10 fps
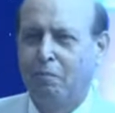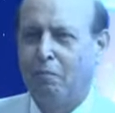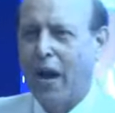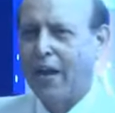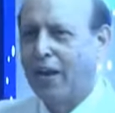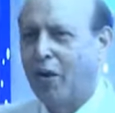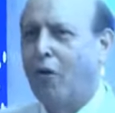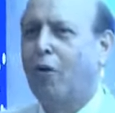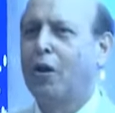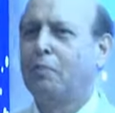By
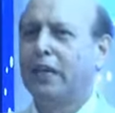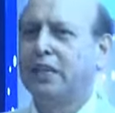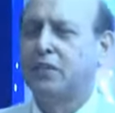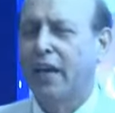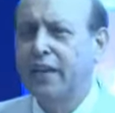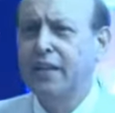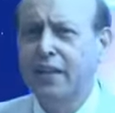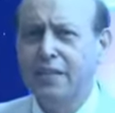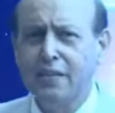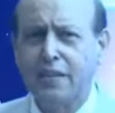all means,
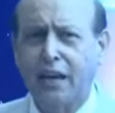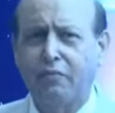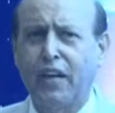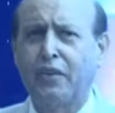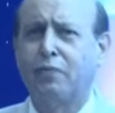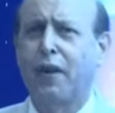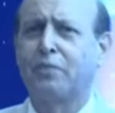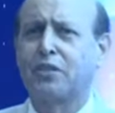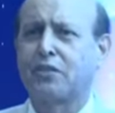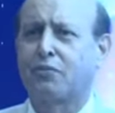Indians are very
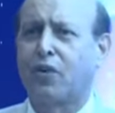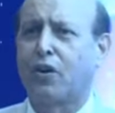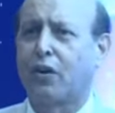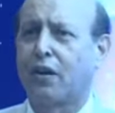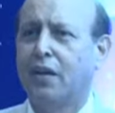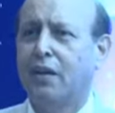famous for